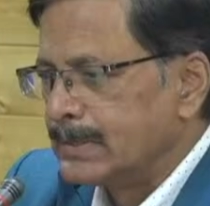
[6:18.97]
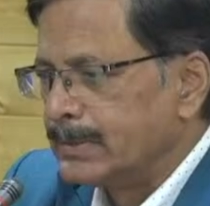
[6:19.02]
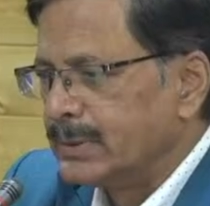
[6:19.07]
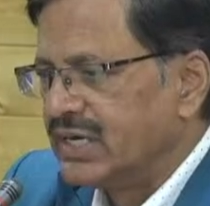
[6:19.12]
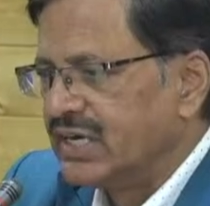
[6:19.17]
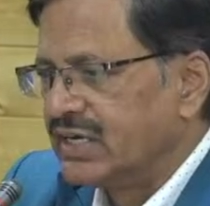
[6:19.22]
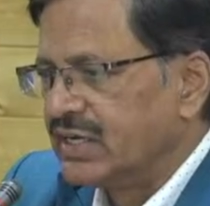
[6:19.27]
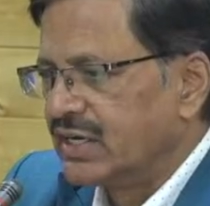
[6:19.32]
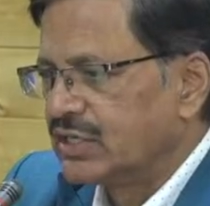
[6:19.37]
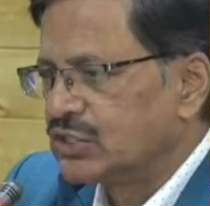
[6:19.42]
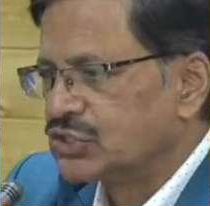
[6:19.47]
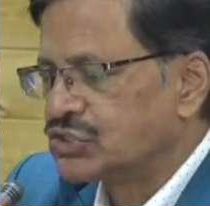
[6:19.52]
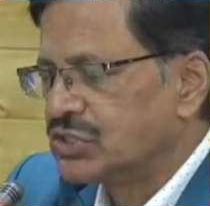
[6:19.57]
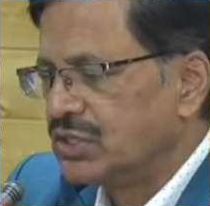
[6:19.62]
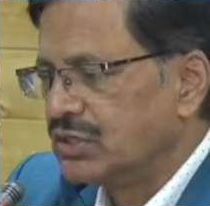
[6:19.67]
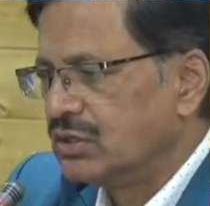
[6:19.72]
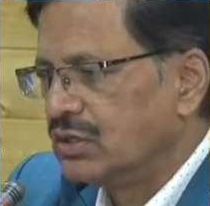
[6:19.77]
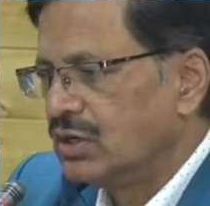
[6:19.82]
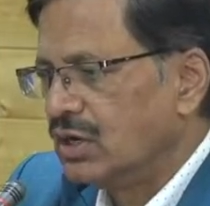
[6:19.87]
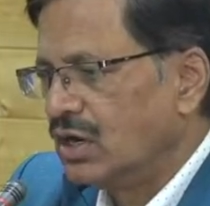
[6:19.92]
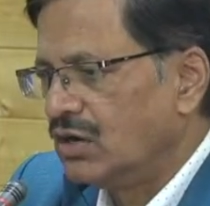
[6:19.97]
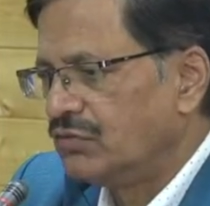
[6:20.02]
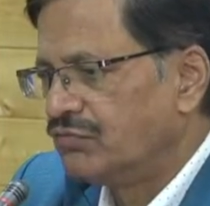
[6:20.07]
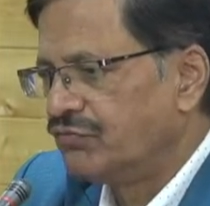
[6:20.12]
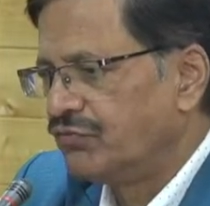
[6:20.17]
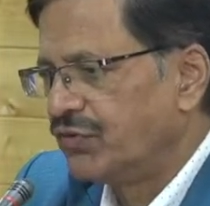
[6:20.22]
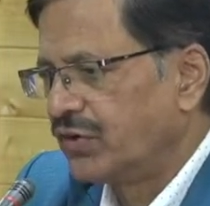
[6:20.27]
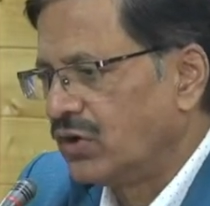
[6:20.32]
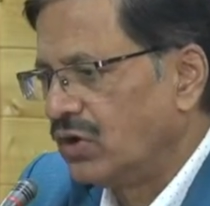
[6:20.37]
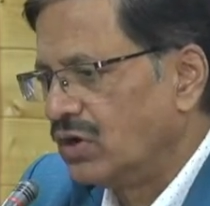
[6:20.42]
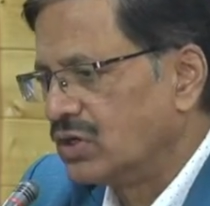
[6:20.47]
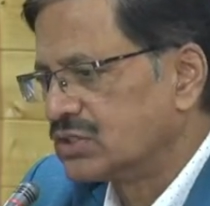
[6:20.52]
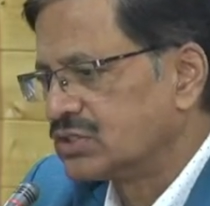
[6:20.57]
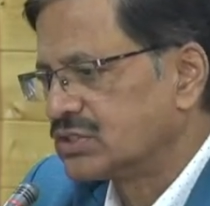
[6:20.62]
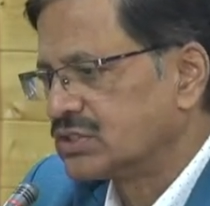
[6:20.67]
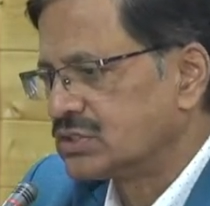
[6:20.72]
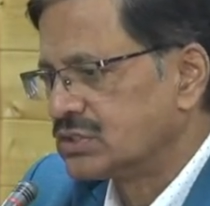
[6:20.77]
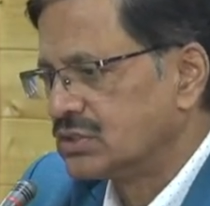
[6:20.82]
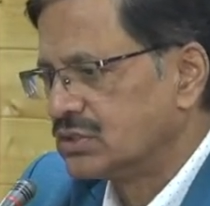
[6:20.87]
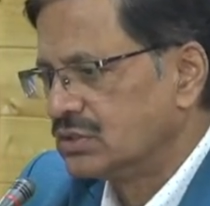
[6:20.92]
Detection of
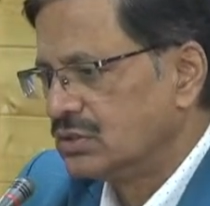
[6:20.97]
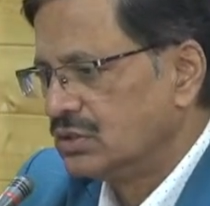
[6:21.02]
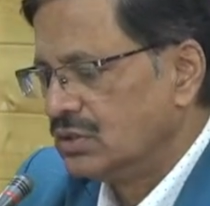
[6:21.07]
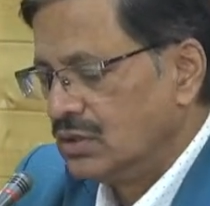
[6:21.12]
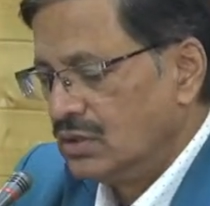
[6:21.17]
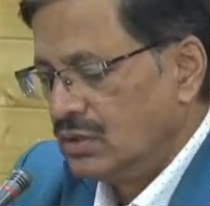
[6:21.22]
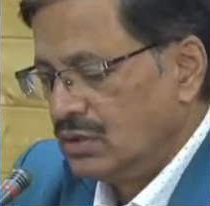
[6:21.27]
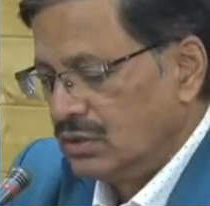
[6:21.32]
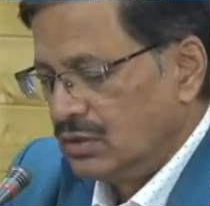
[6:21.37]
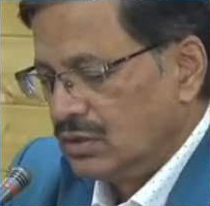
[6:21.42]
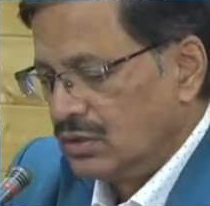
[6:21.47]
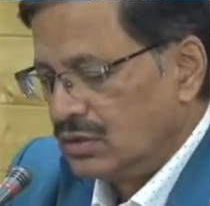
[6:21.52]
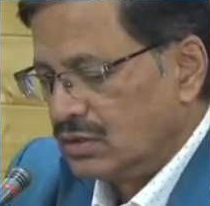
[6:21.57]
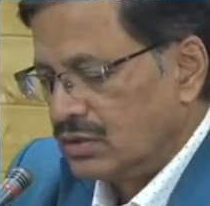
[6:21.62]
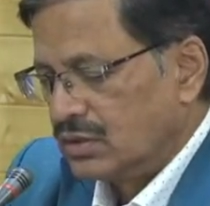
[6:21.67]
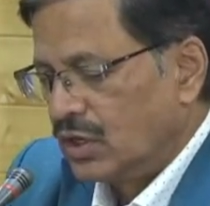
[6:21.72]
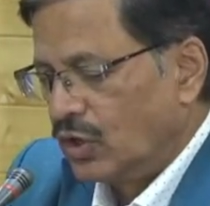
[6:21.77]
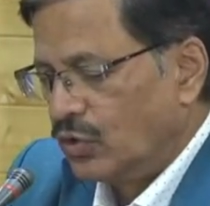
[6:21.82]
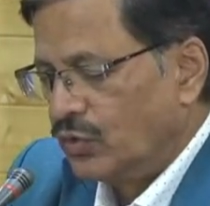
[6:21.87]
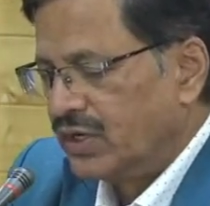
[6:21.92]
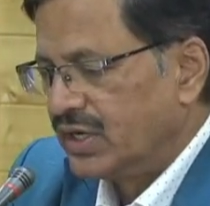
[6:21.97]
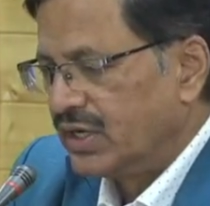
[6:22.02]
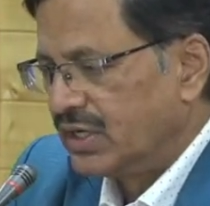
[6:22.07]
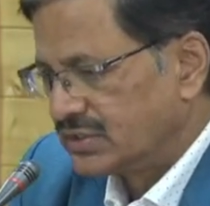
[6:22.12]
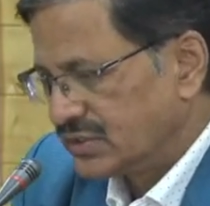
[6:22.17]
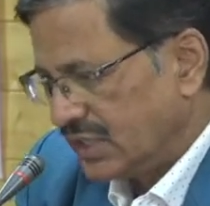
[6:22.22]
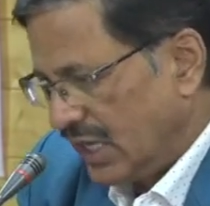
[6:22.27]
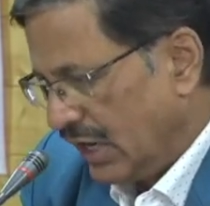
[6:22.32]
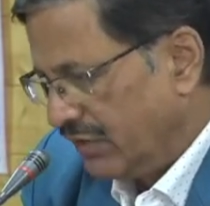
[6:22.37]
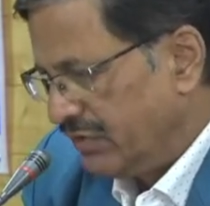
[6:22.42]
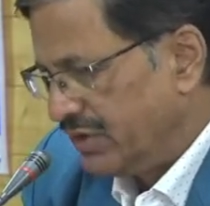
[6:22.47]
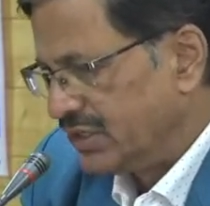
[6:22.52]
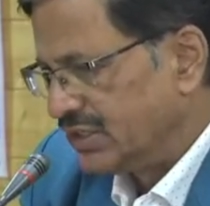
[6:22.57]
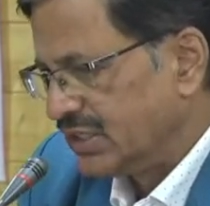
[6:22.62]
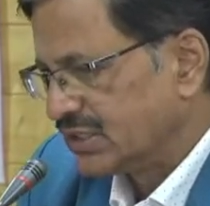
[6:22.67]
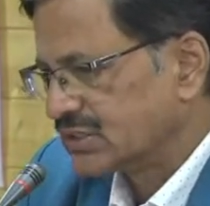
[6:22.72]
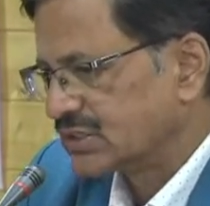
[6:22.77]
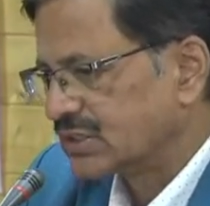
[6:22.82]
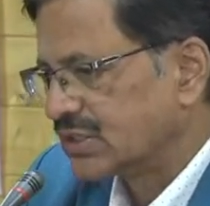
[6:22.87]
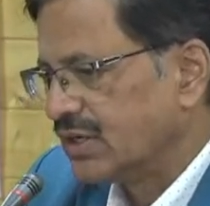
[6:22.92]
frauds. Nowadays, I will
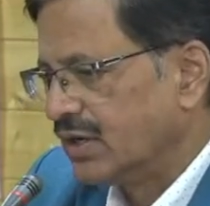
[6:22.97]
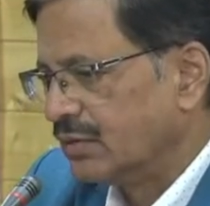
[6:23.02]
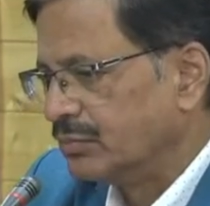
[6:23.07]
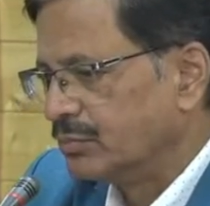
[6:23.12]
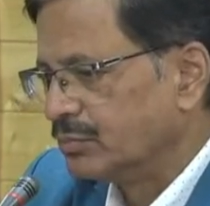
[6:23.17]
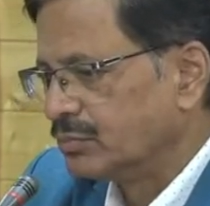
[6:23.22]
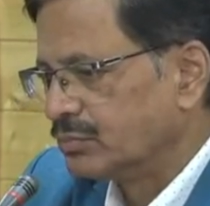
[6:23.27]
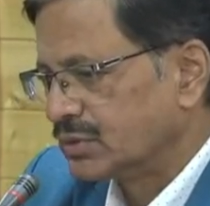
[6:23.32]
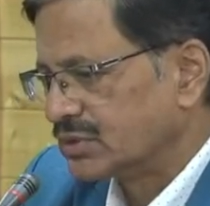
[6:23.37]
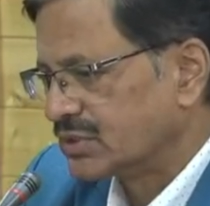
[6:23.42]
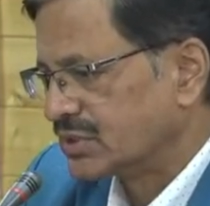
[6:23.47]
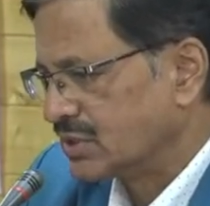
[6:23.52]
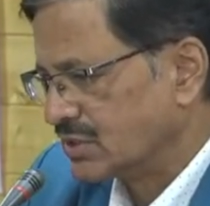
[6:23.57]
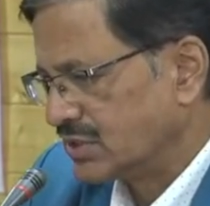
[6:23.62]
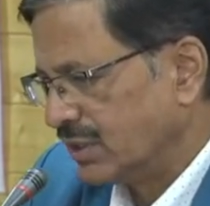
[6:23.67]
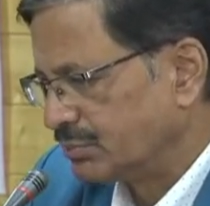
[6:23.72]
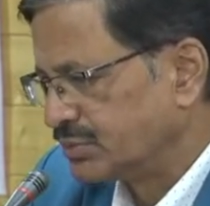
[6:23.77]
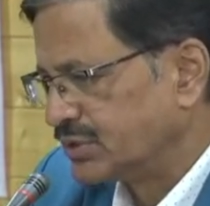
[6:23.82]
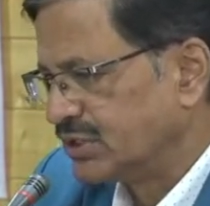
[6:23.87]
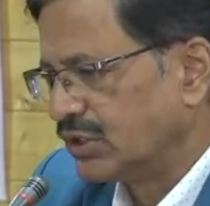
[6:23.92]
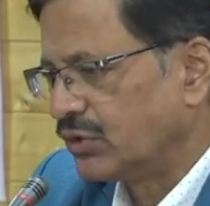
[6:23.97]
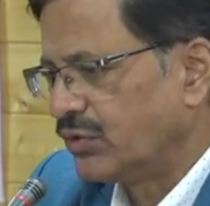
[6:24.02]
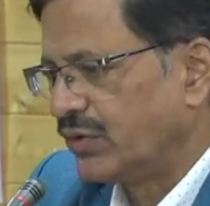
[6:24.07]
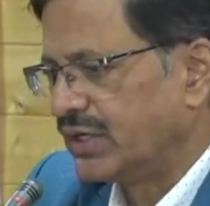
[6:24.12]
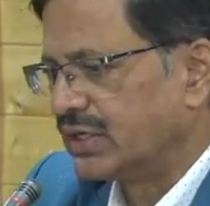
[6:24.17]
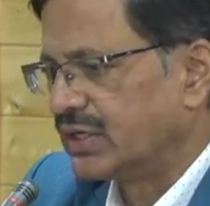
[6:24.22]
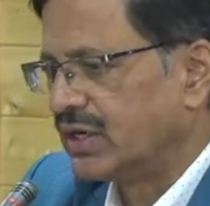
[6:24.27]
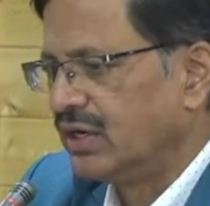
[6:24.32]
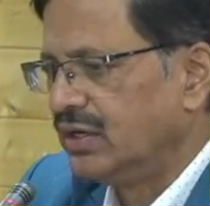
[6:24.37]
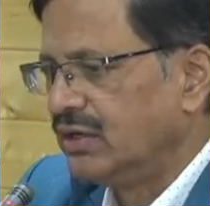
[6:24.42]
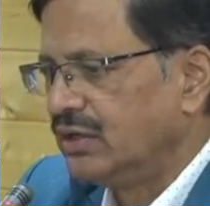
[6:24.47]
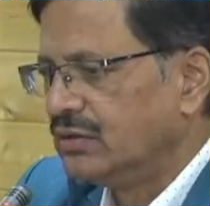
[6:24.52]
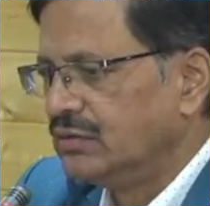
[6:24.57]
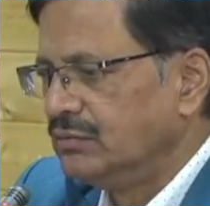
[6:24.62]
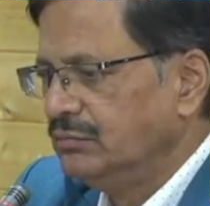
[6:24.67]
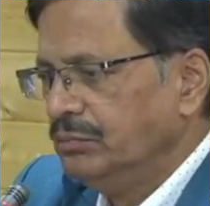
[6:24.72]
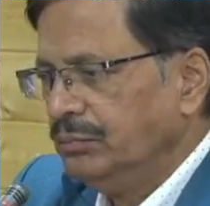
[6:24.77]
just come subsequently.